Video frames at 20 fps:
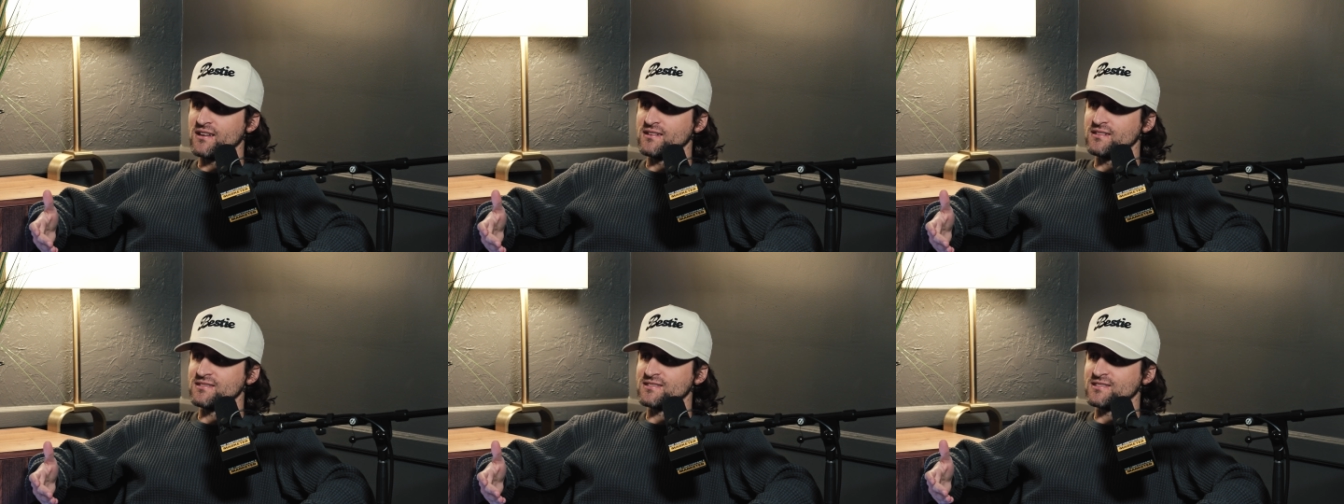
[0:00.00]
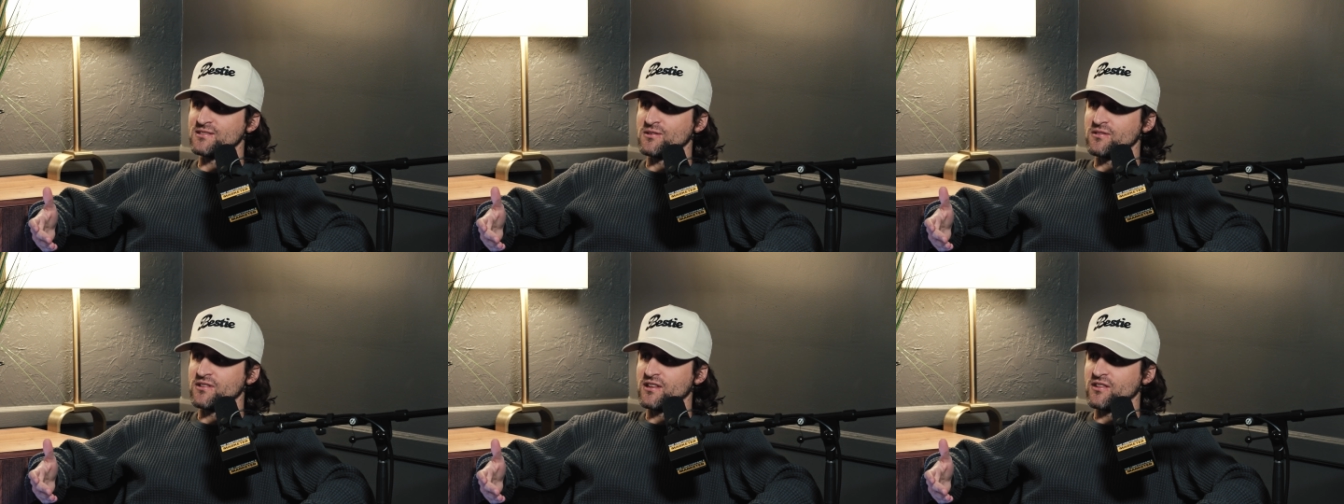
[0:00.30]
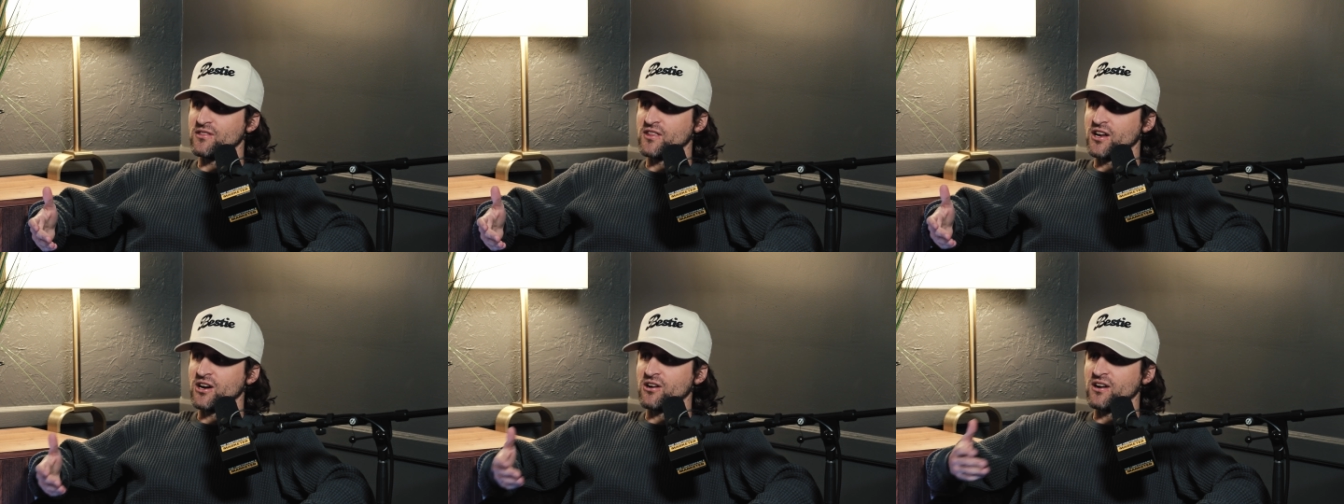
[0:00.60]
and so
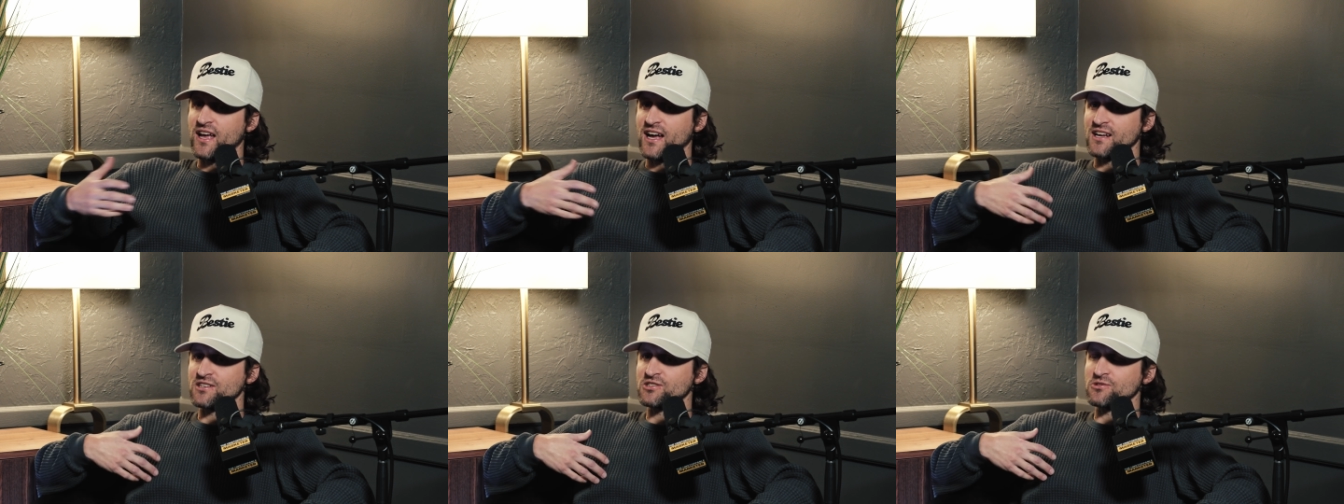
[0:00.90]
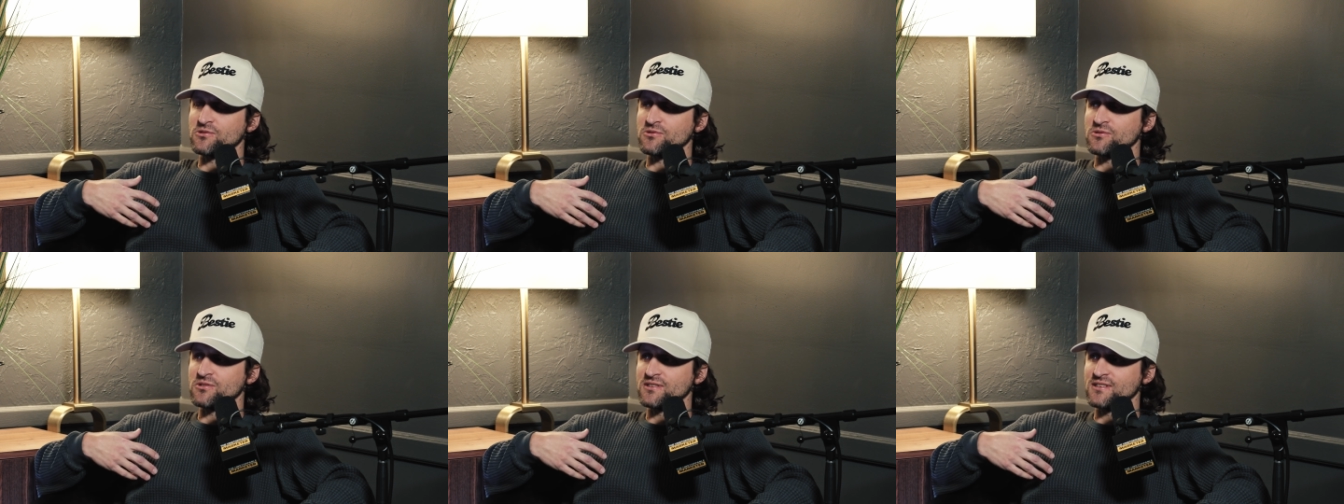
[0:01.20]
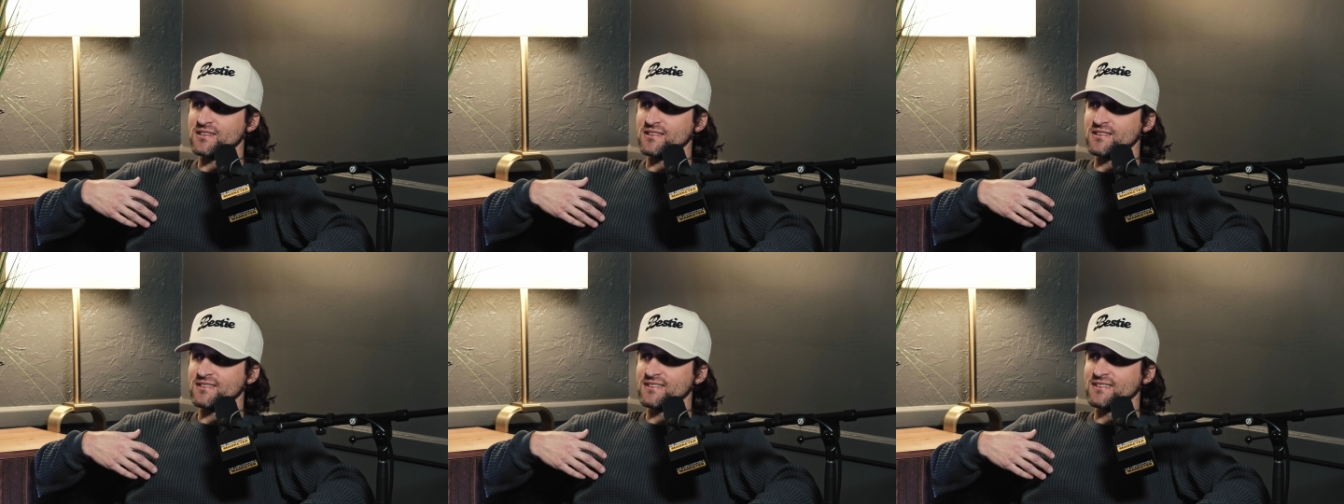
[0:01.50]
that they're
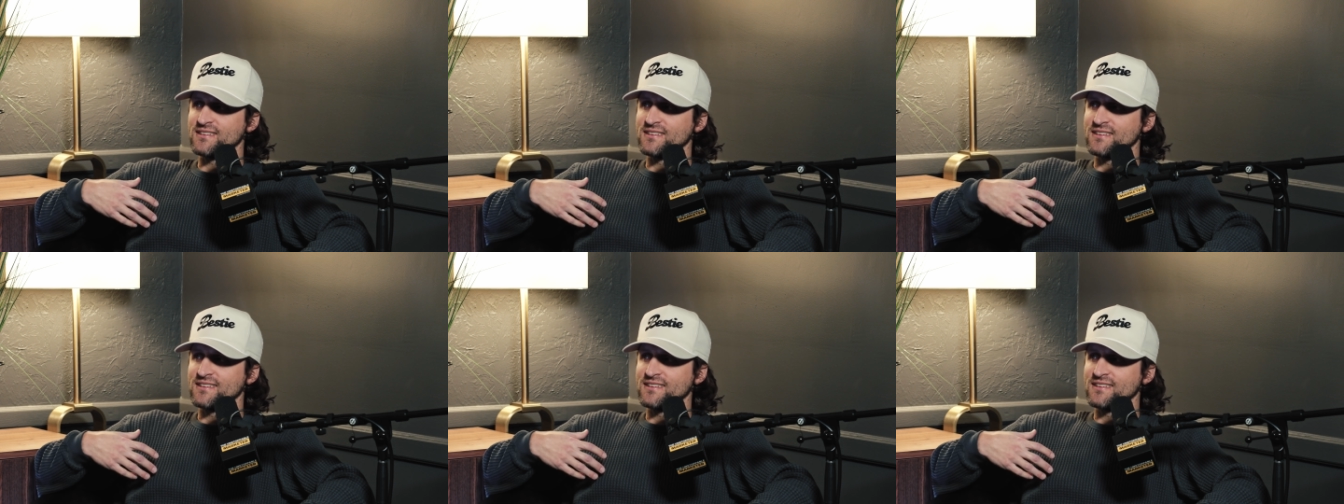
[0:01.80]
naturally